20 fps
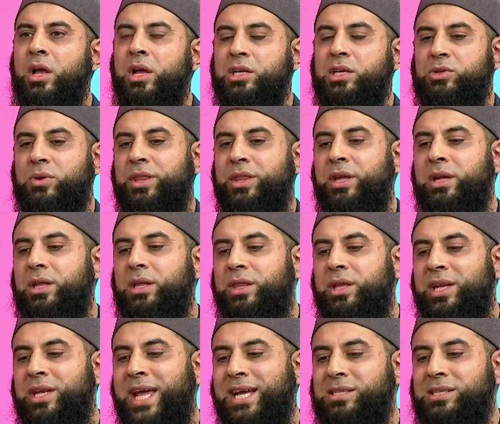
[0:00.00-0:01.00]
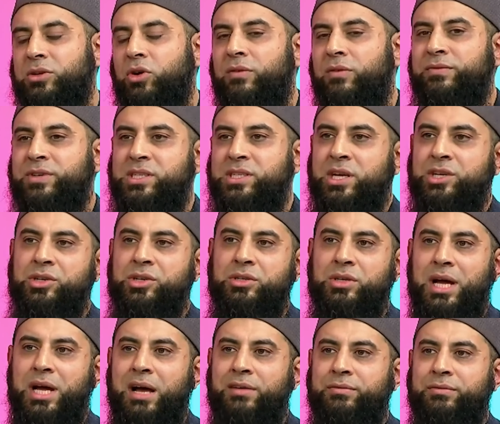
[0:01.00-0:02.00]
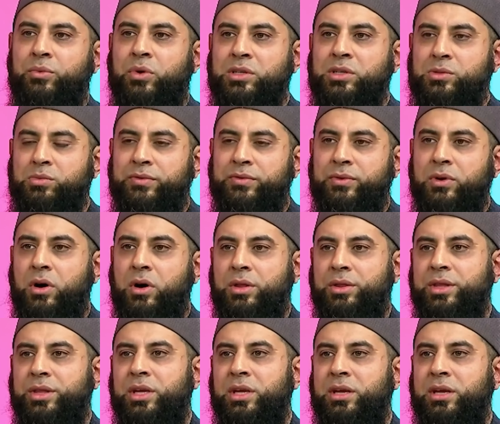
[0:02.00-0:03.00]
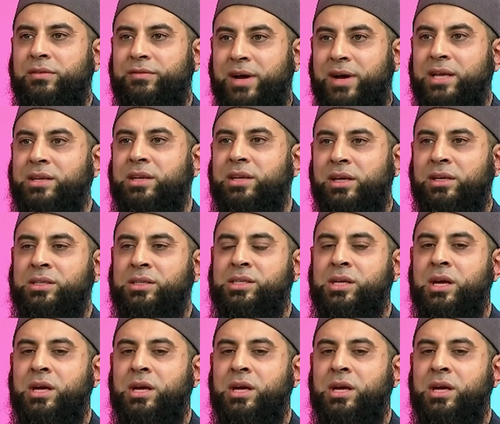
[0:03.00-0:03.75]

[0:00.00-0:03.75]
So I think the next conversation to have once we've got the findings